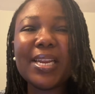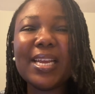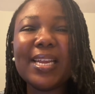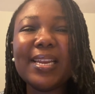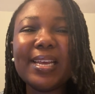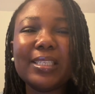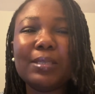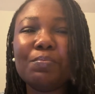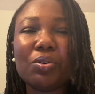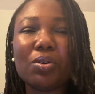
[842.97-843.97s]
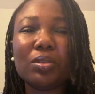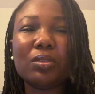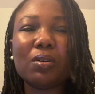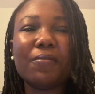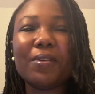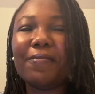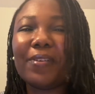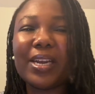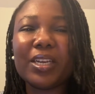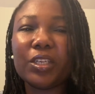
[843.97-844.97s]
in late because of a
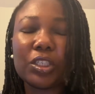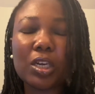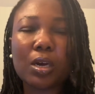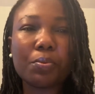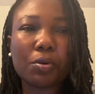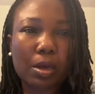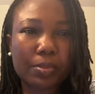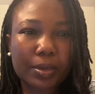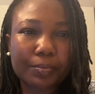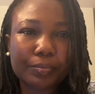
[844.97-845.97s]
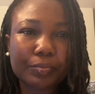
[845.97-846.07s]
financial problem.